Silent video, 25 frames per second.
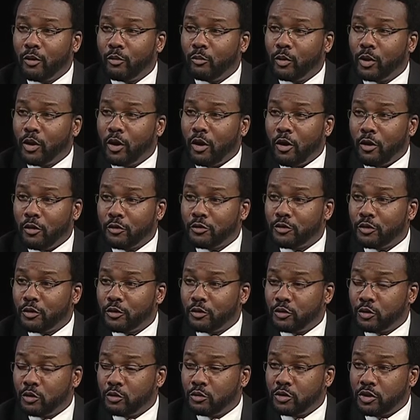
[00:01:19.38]
We also
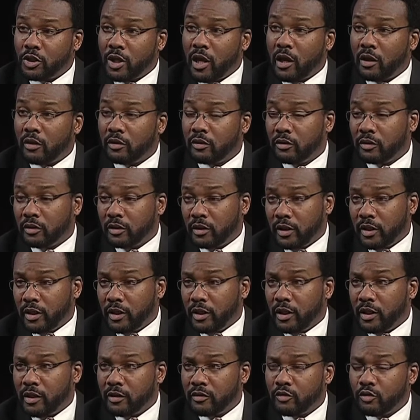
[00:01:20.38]
do childhood
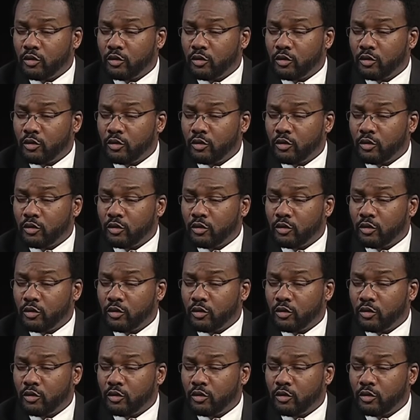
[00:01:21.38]
lead.